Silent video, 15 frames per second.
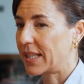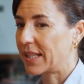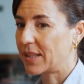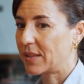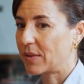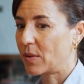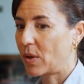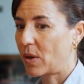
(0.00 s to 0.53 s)

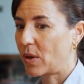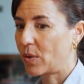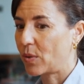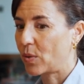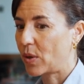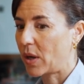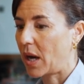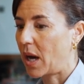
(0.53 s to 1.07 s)
like,
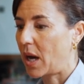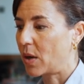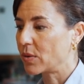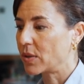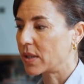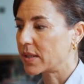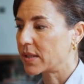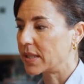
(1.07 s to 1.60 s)
how
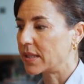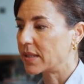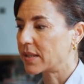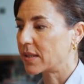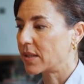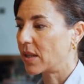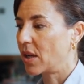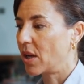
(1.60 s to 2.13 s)
does
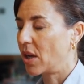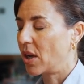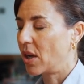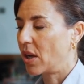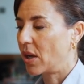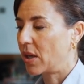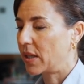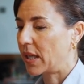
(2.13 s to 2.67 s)
this
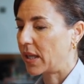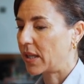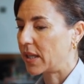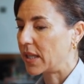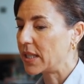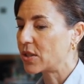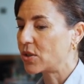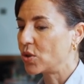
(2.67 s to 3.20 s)
like
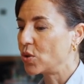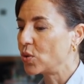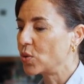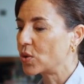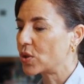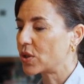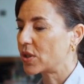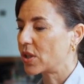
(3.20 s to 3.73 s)
is
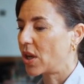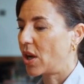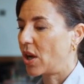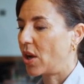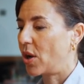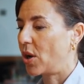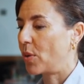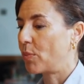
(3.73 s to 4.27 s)
used
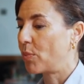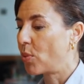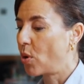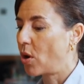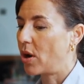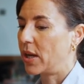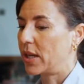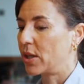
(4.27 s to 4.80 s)

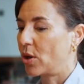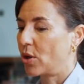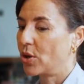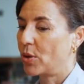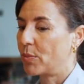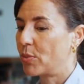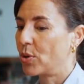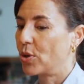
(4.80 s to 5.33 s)

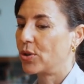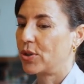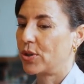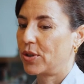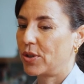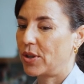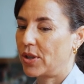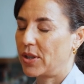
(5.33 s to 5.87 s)
on a
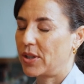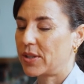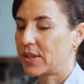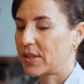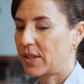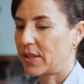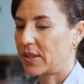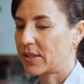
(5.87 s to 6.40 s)
broader
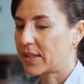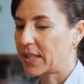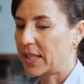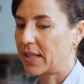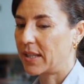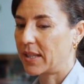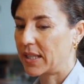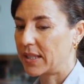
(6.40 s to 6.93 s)

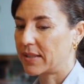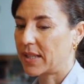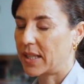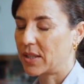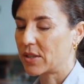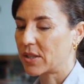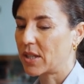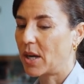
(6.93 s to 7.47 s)
scale
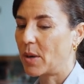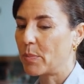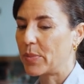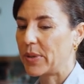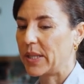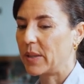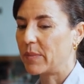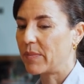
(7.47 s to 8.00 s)
inside their
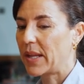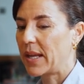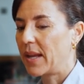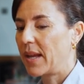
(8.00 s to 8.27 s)
company,